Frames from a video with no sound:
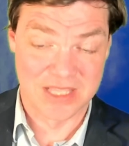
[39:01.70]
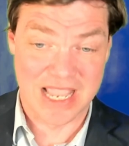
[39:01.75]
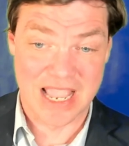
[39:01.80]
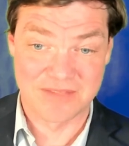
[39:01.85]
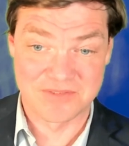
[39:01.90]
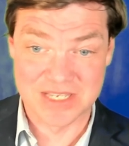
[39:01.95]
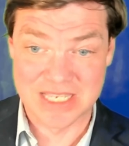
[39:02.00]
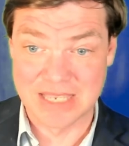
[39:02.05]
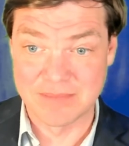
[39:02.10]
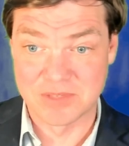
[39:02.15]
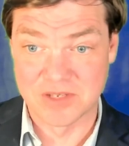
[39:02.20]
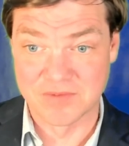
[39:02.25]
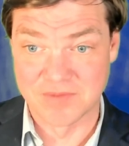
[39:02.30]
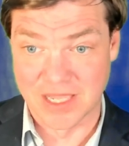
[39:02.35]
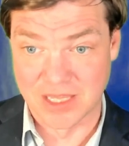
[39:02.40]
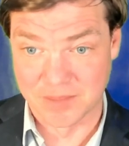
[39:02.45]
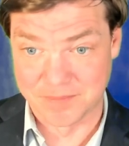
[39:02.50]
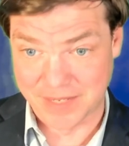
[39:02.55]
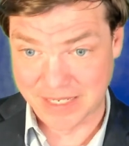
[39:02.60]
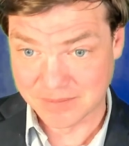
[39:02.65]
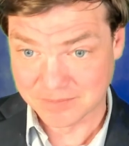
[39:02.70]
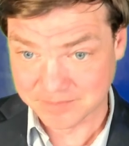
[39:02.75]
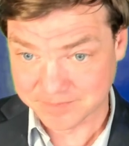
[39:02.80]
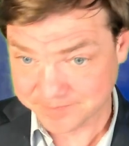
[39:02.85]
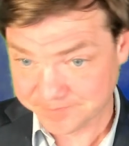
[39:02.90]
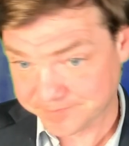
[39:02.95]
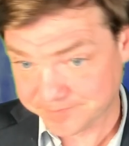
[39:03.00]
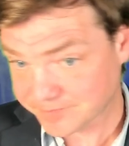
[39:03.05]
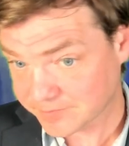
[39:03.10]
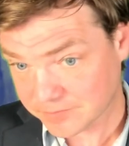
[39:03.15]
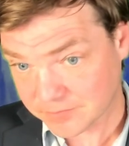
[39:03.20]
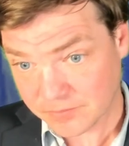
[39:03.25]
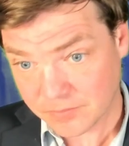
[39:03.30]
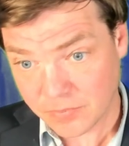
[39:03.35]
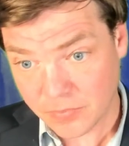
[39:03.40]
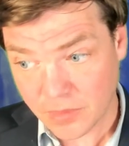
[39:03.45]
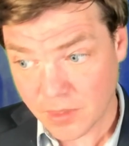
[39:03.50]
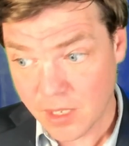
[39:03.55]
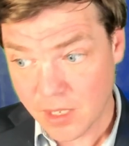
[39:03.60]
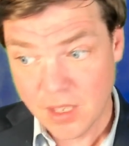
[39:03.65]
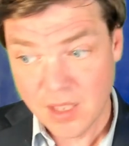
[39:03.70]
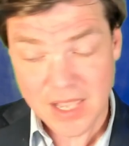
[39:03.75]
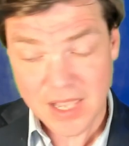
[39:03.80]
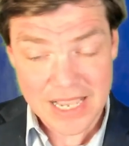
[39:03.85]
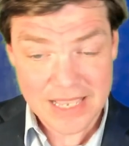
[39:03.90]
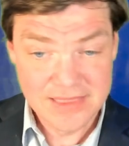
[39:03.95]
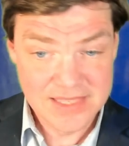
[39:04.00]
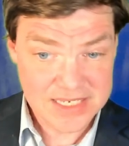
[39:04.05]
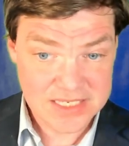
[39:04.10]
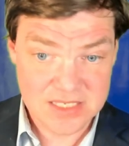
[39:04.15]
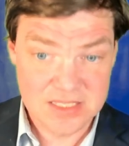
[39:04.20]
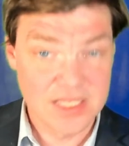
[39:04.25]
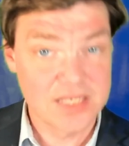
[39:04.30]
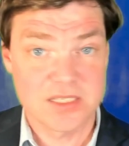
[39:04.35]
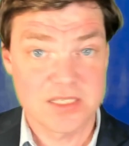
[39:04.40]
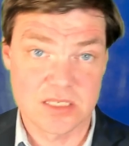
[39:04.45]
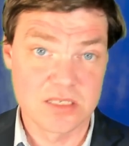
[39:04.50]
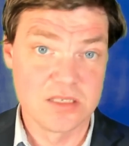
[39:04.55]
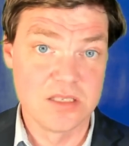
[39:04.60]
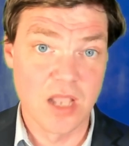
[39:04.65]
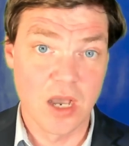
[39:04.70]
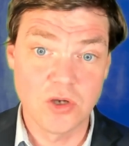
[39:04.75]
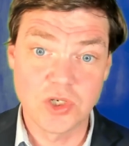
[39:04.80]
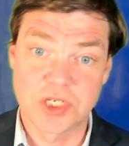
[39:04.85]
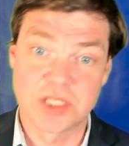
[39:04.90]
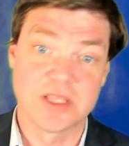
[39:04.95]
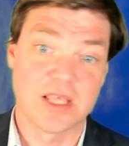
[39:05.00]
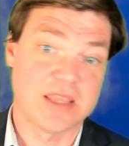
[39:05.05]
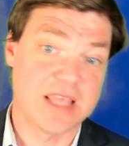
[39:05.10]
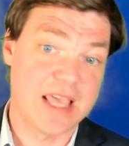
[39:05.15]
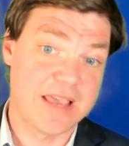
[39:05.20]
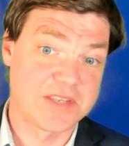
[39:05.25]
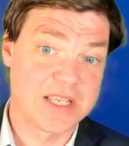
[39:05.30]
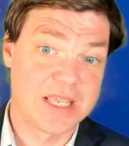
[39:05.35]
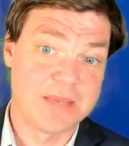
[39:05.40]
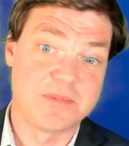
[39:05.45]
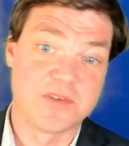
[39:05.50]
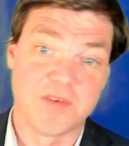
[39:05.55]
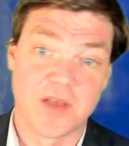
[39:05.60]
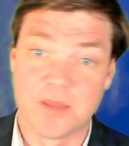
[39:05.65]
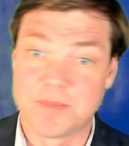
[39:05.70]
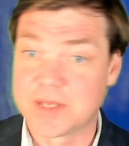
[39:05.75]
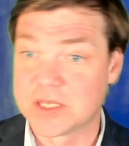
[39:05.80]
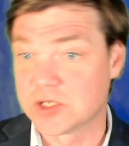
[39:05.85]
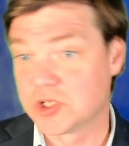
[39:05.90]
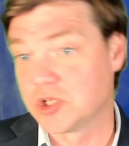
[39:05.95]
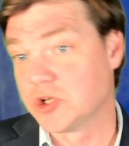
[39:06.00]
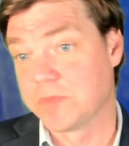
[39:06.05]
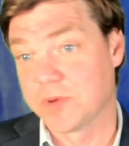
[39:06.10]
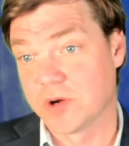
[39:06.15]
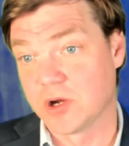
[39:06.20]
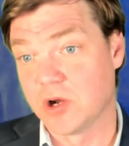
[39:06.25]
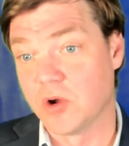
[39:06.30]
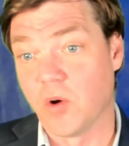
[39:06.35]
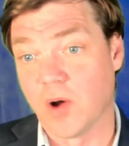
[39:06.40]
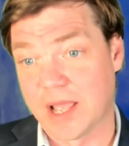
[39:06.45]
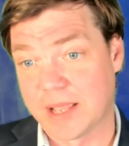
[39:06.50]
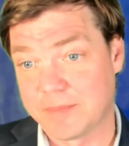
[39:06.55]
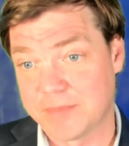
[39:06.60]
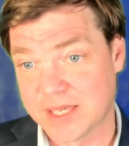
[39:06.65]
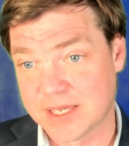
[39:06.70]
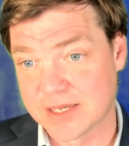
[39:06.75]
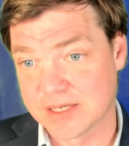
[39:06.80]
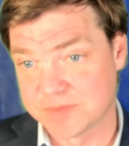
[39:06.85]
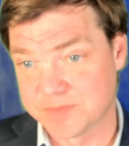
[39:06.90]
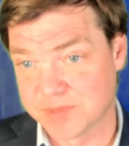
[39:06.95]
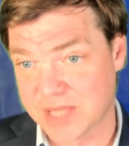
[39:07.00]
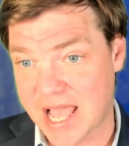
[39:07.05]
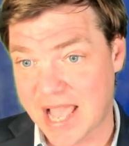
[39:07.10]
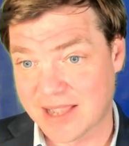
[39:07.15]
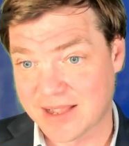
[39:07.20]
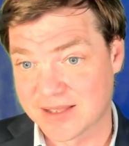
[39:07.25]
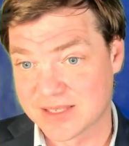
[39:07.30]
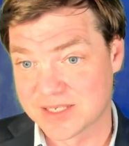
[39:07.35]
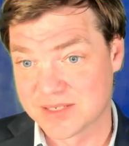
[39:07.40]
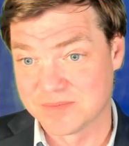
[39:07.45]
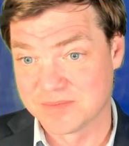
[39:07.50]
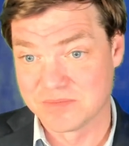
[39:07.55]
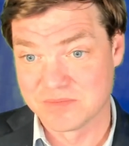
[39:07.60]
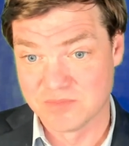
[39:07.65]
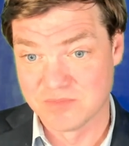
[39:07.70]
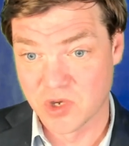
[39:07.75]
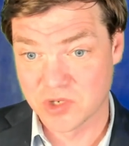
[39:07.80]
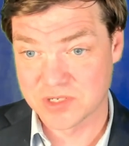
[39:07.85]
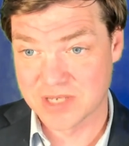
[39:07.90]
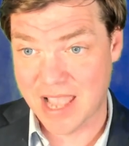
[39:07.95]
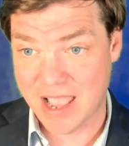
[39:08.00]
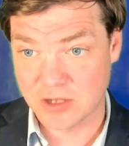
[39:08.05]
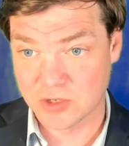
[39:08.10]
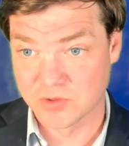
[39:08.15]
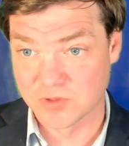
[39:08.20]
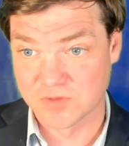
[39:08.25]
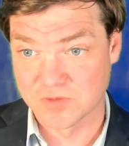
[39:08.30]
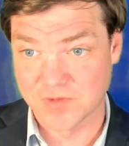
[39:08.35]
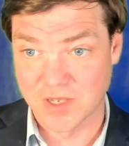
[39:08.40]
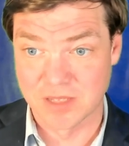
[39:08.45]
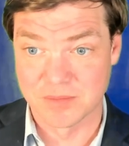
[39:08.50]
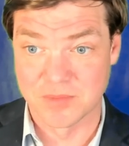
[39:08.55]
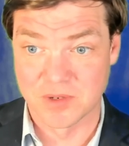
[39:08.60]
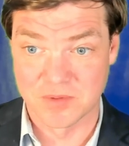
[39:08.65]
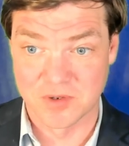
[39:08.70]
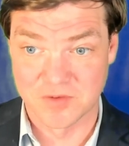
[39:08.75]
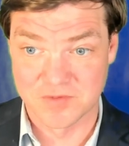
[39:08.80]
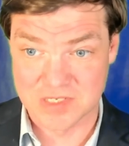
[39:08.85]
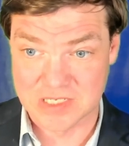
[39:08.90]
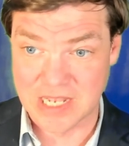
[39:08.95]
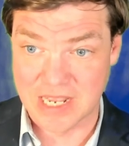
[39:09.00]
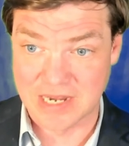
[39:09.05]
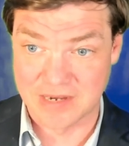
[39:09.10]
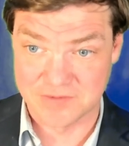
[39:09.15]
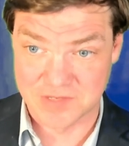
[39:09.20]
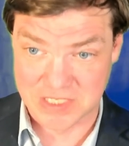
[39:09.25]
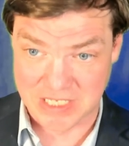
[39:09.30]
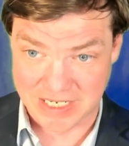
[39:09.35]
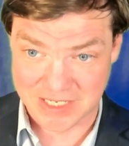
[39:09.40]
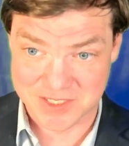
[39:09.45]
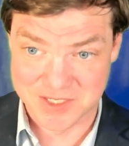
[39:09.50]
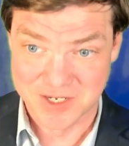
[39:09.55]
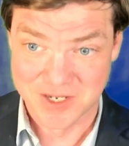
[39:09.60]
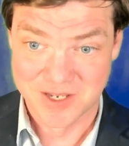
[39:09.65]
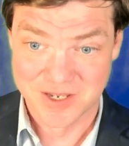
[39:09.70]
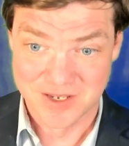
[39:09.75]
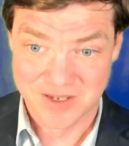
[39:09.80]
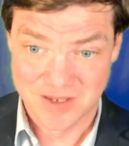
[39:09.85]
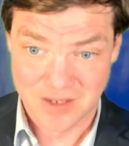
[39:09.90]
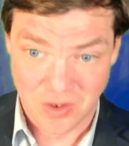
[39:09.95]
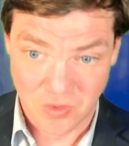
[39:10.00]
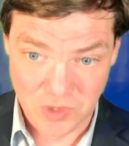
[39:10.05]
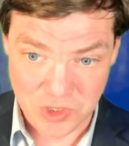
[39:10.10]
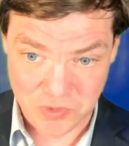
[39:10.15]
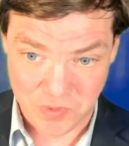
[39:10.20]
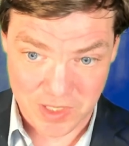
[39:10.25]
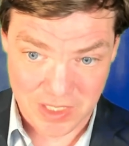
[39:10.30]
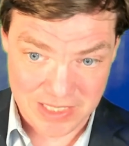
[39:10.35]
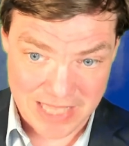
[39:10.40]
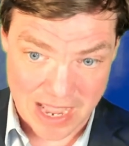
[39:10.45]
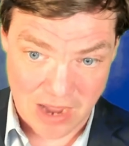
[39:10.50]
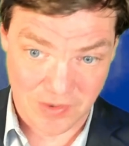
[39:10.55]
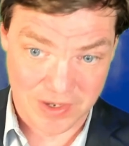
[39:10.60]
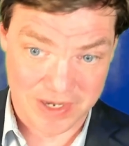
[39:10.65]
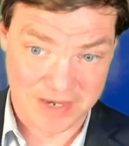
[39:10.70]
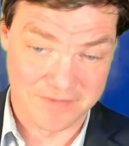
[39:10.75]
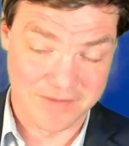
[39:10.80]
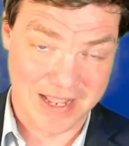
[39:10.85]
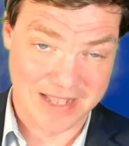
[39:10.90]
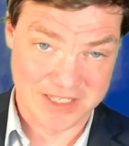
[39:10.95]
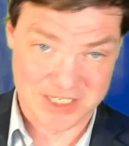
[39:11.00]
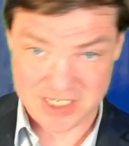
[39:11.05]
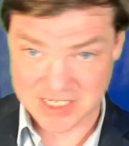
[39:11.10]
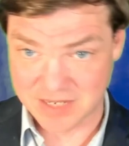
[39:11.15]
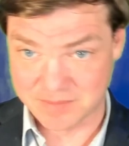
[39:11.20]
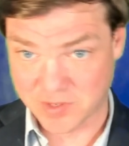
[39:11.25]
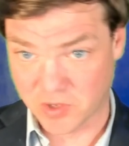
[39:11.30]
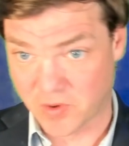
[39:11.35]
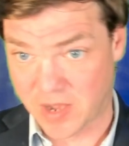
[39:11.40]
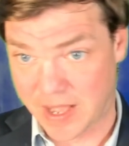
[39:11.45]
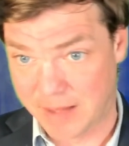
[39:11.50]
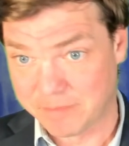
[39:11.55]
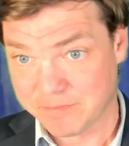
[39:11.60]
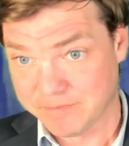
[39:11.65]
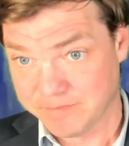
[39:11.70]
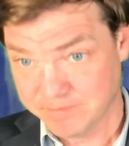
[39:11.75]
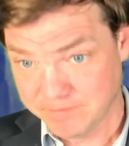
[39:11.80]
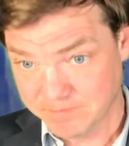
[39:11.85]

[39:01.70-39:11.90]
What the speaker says: they have to keep developing. And this notion that they have to keep developing is super annoying because black's most natural development move is knight f6, which would allow an advance to tempo up.